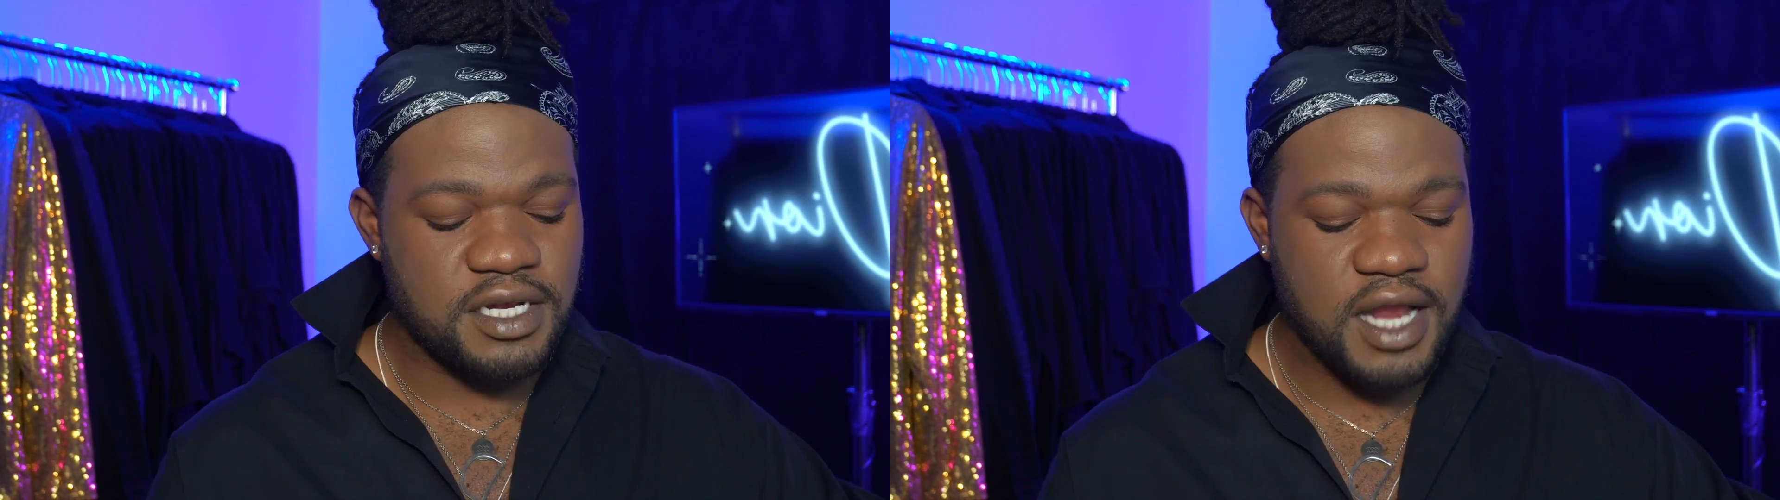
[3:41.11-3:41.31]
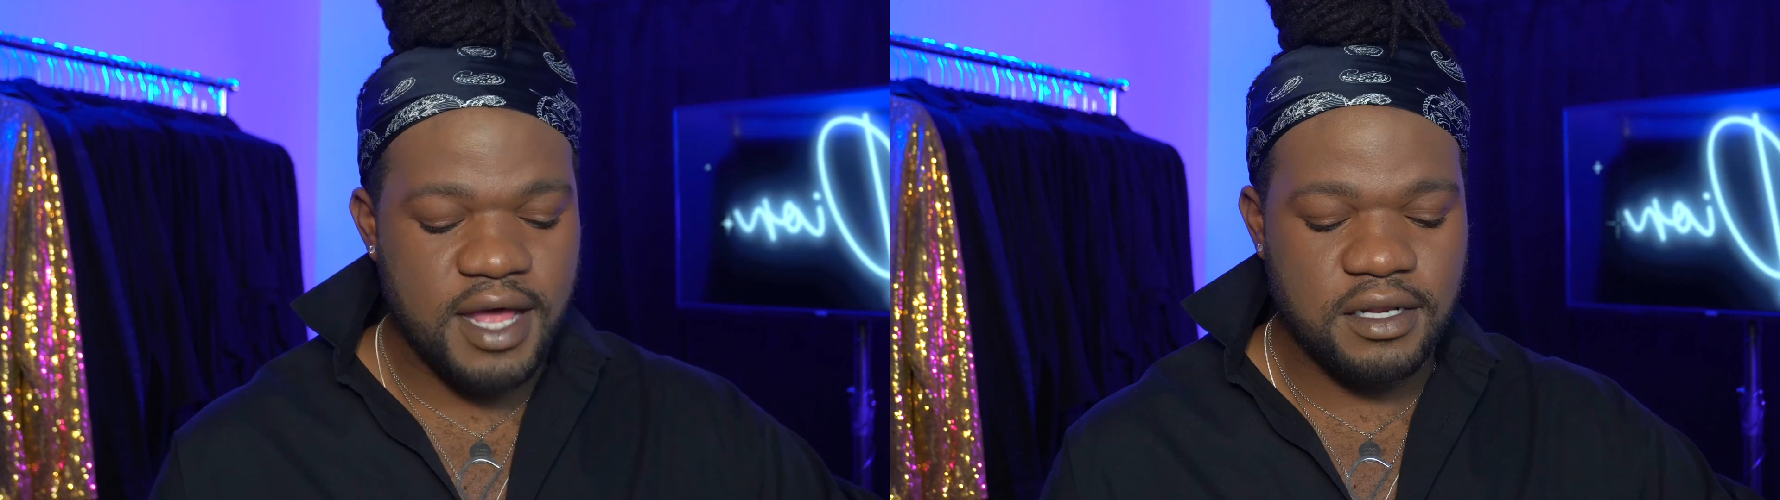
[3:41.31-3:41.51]

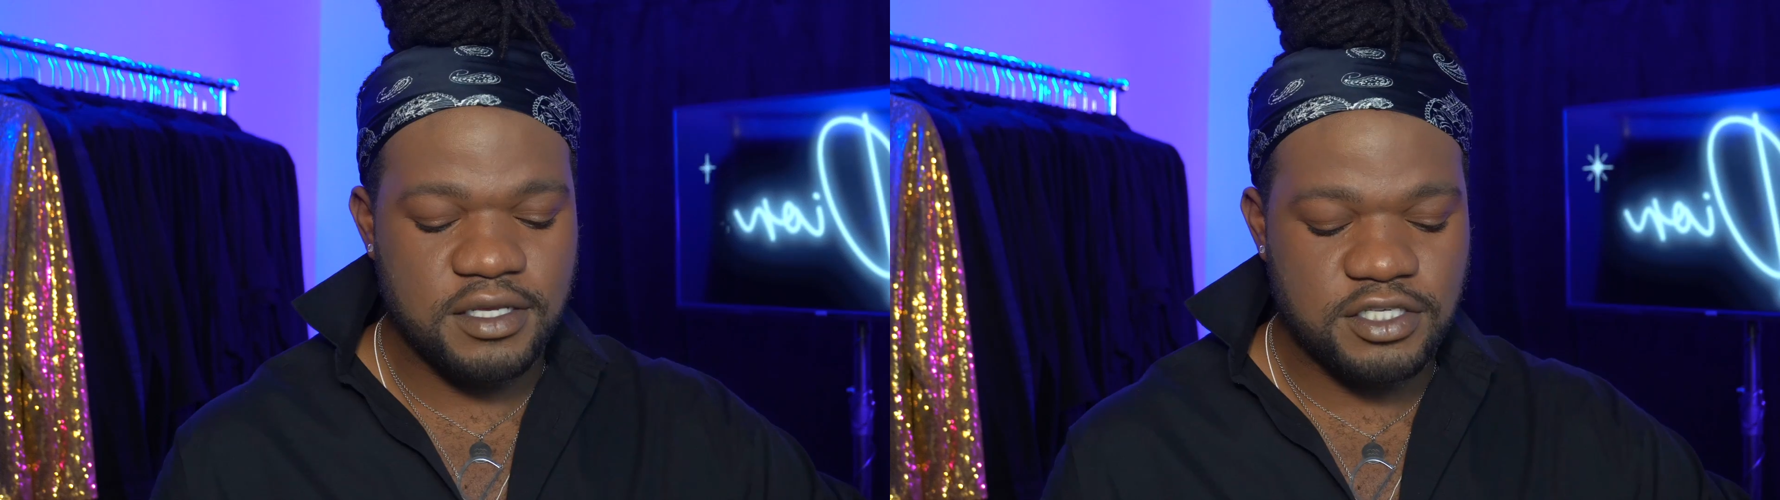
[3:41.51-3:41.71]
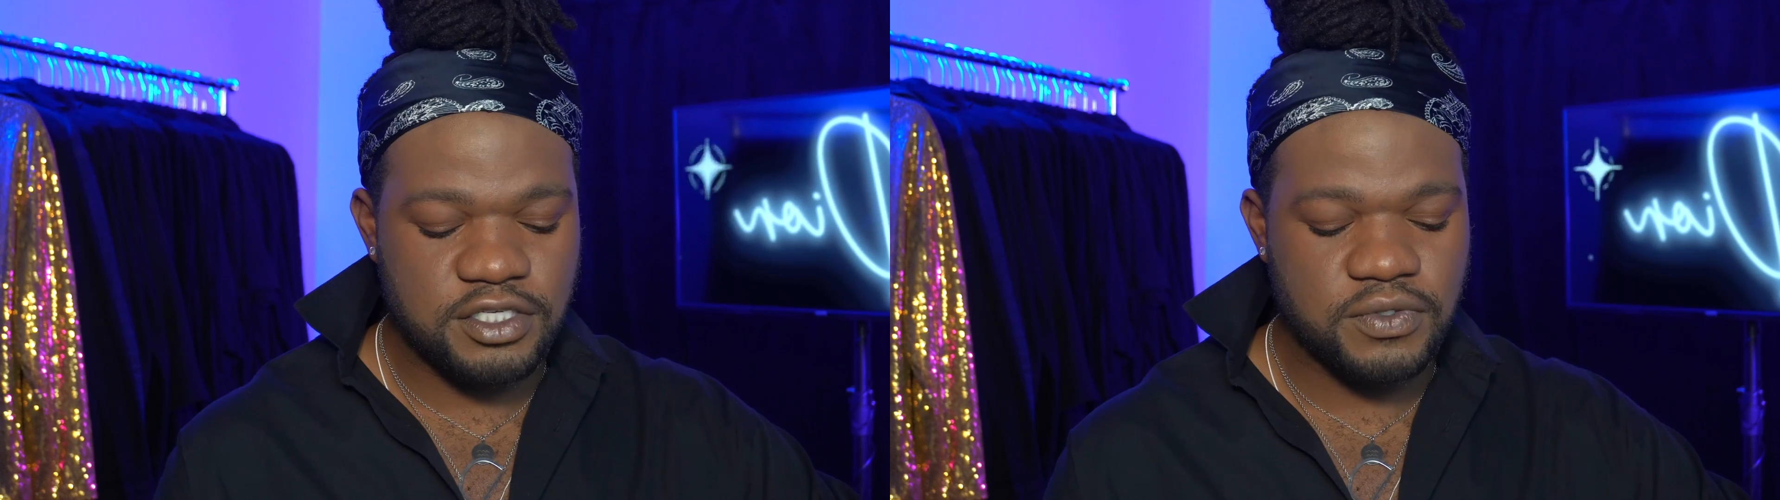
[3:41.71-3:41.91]
not
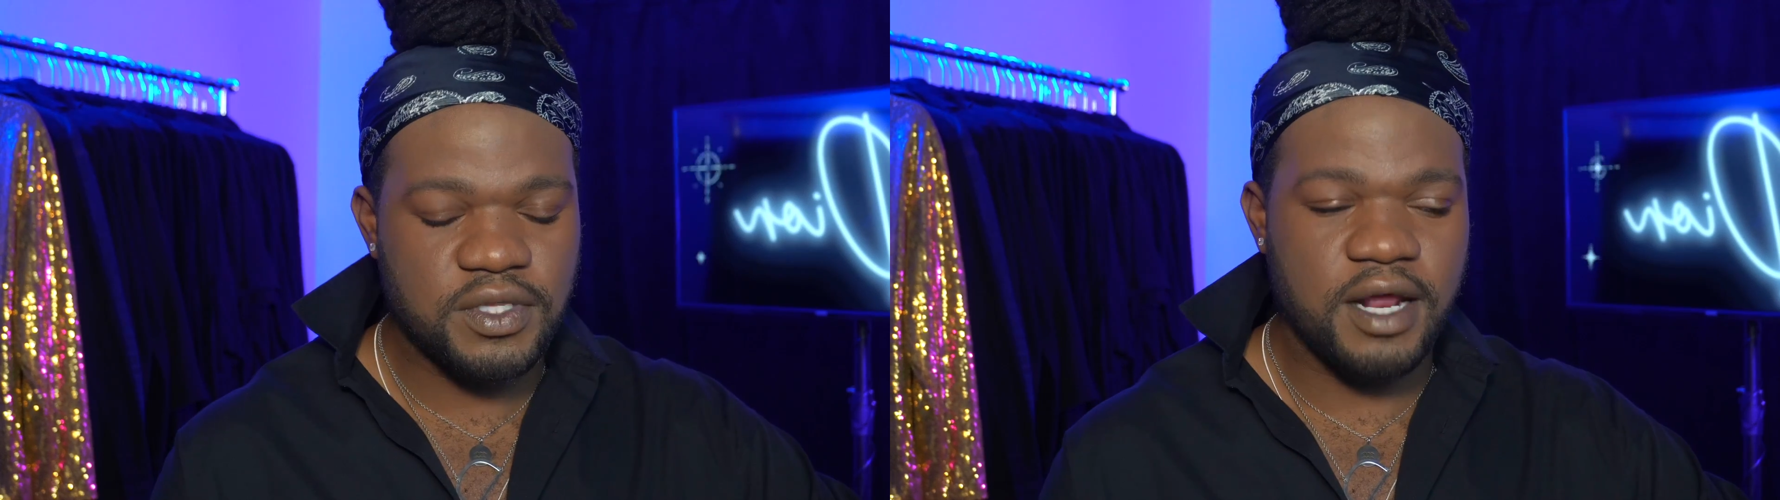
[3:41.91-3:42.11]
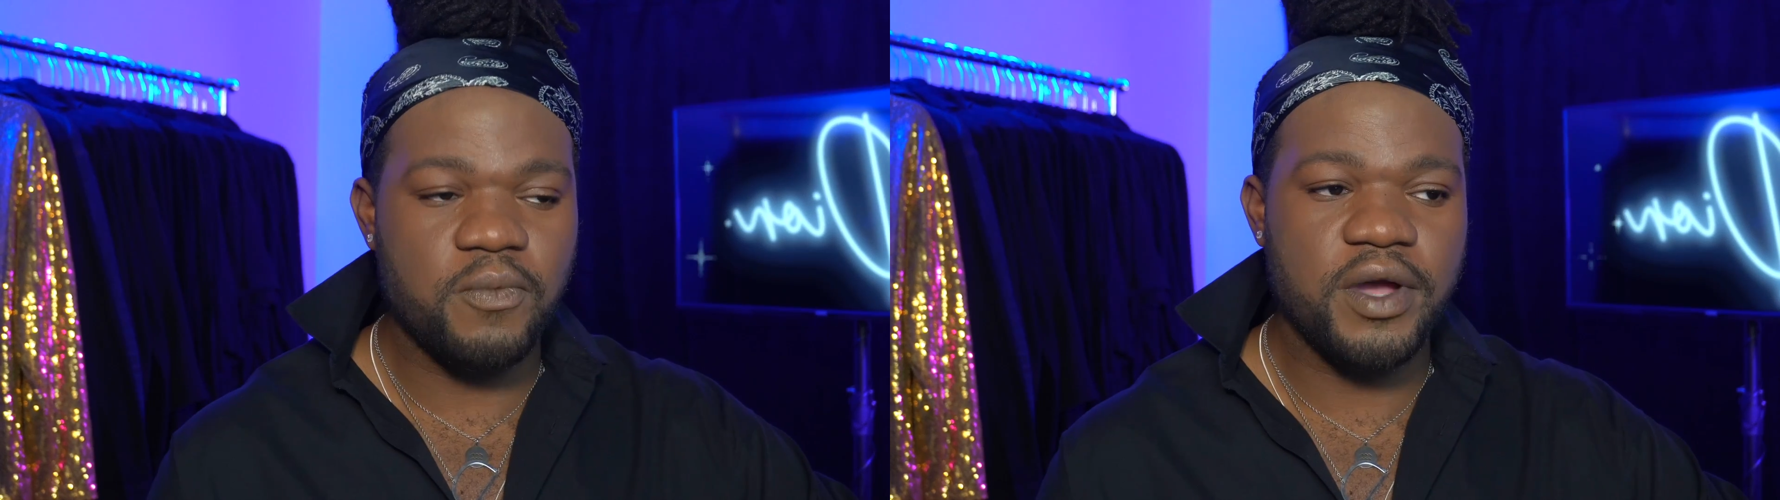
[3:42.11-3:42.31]
least shoe
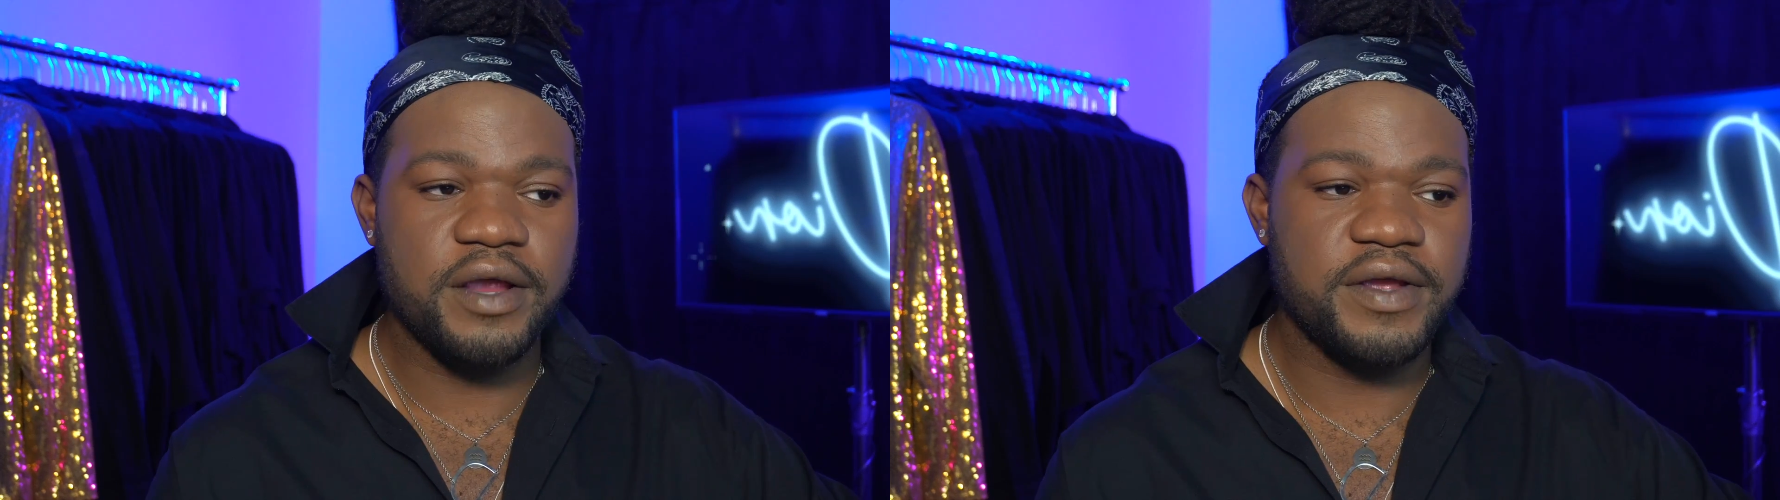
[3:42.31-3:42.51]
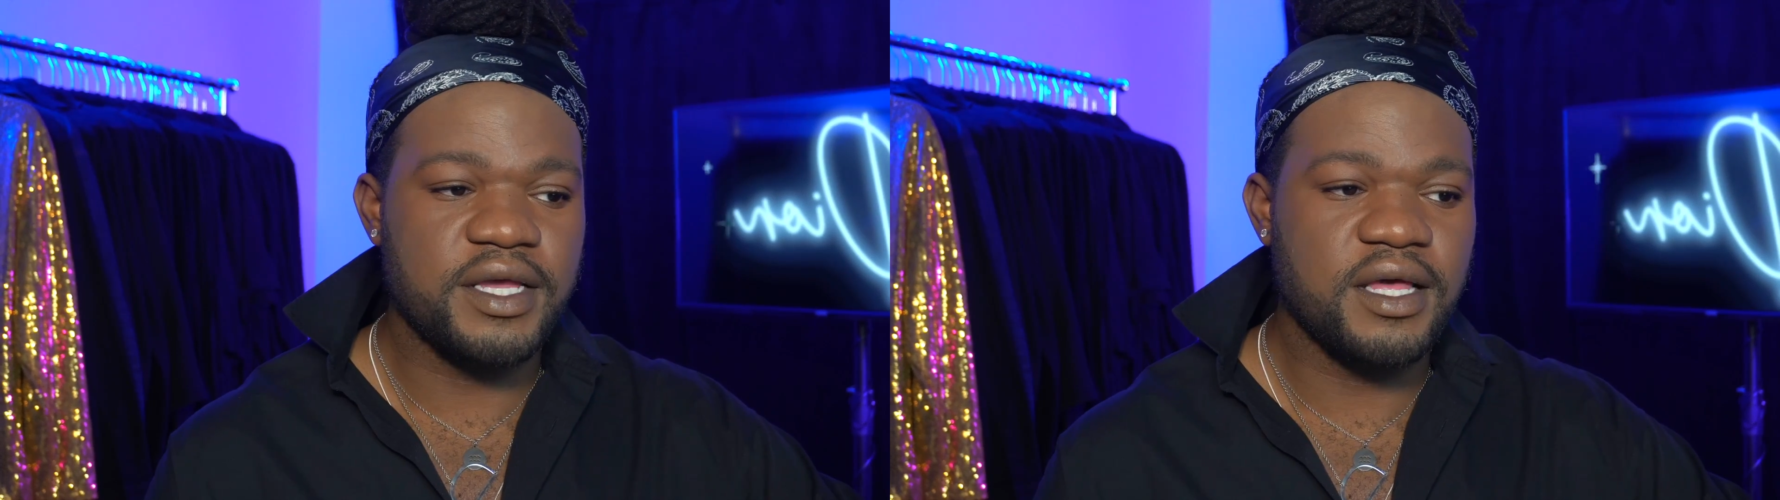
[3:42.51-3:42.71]
that I'm
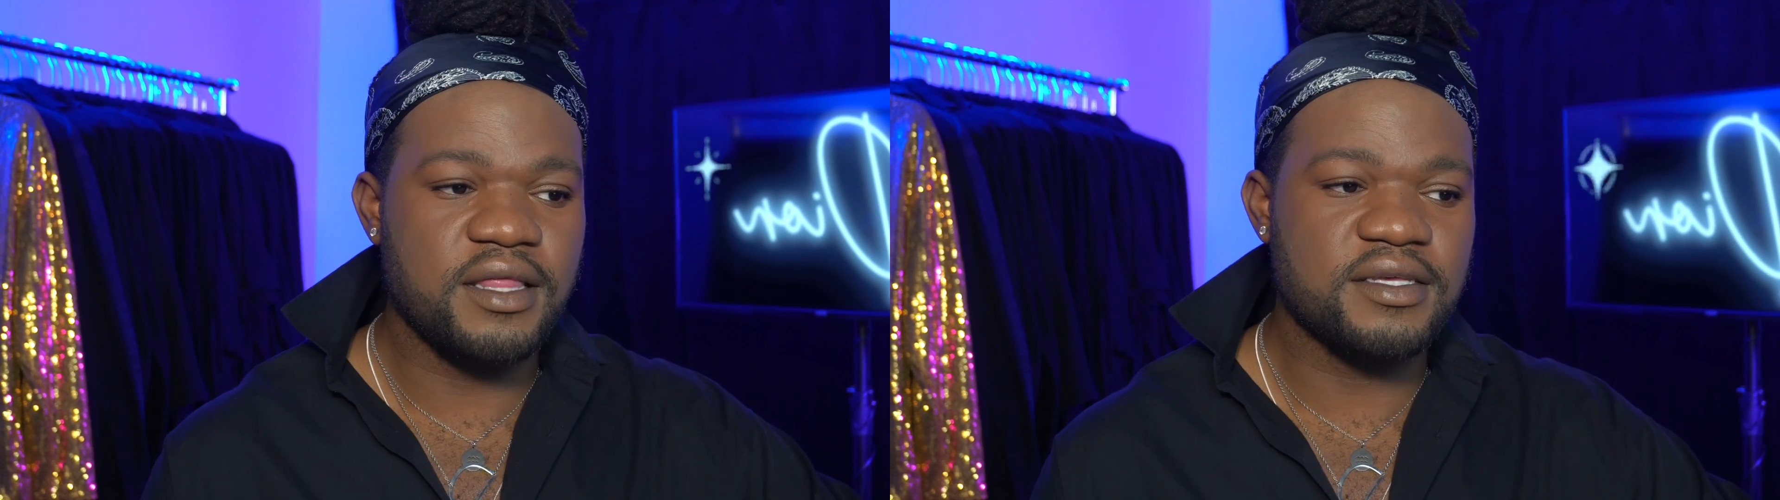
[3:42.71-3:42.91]
wearing